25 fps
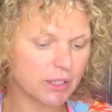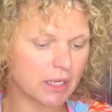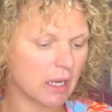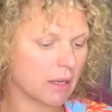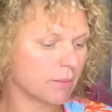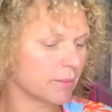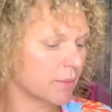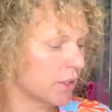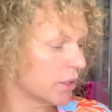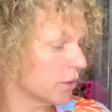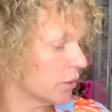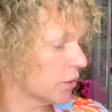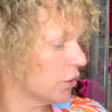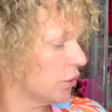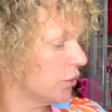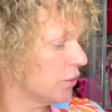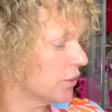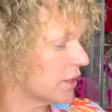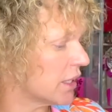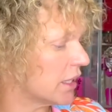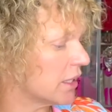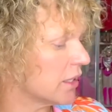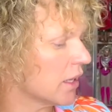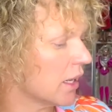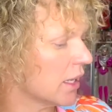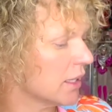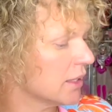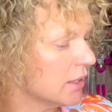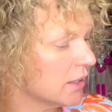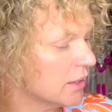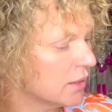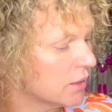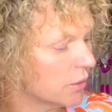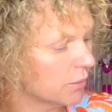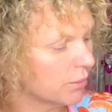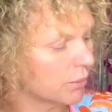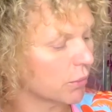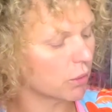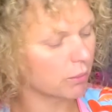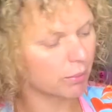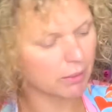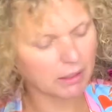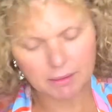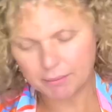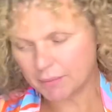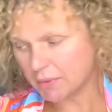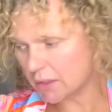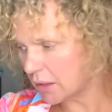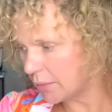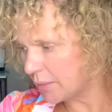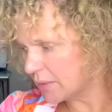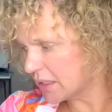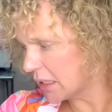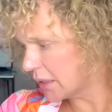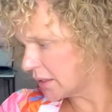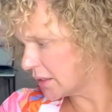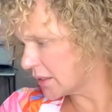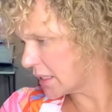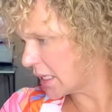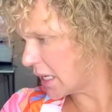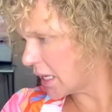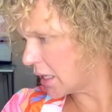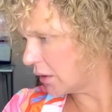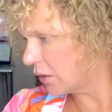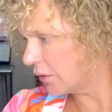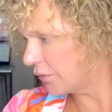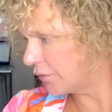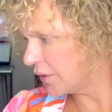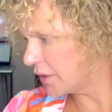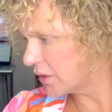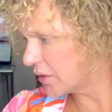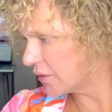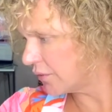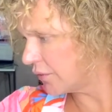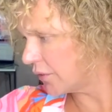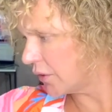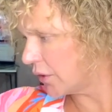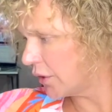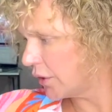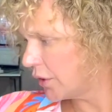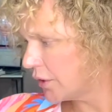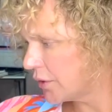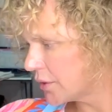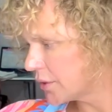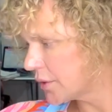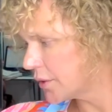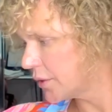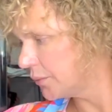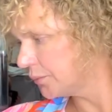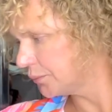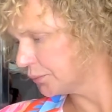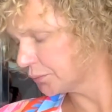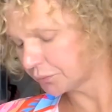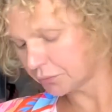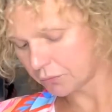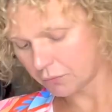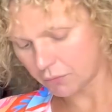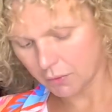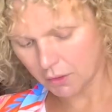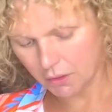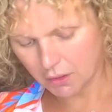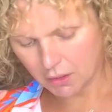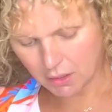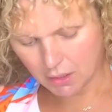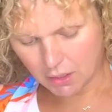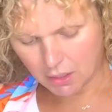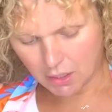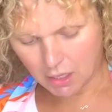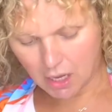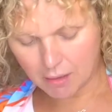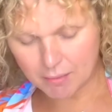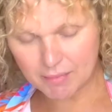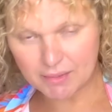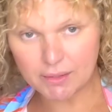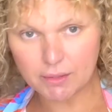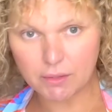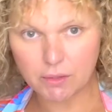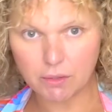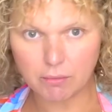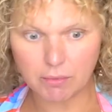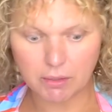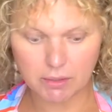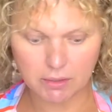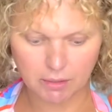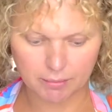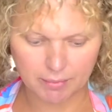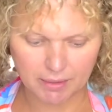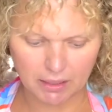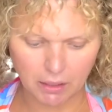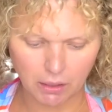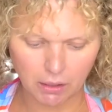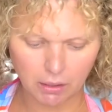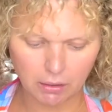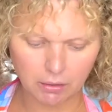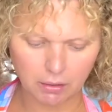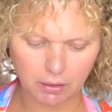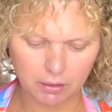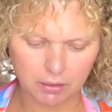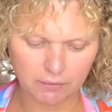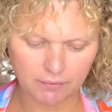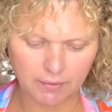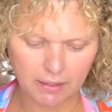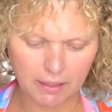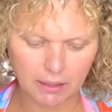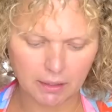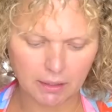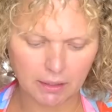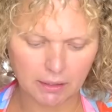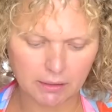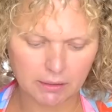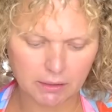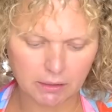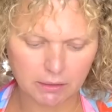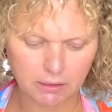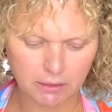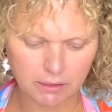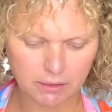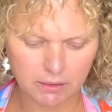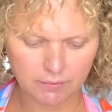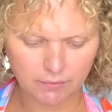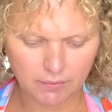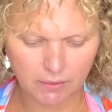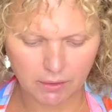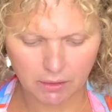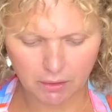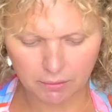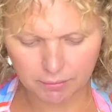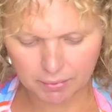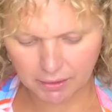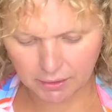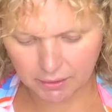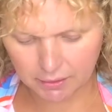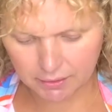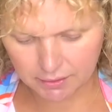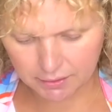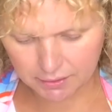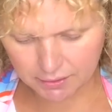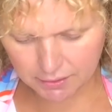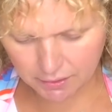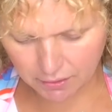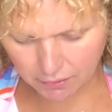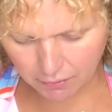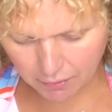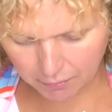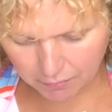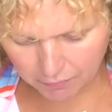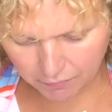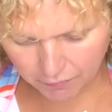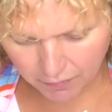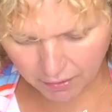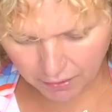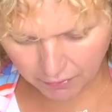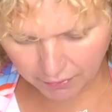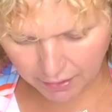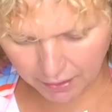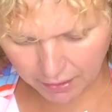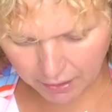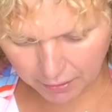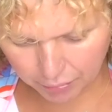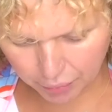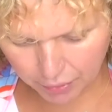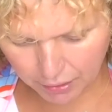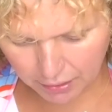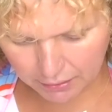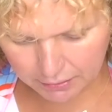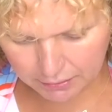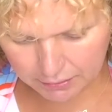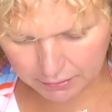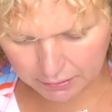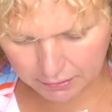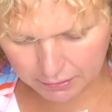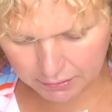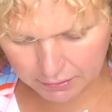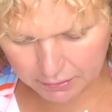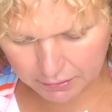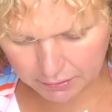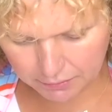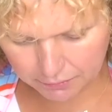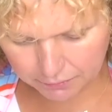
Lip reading: I'm going to use a 90s supermodel, but let me take the tag off this first. I'm assuming there's going to be a lot of editing done to this video because, you know, I'm very out of practice.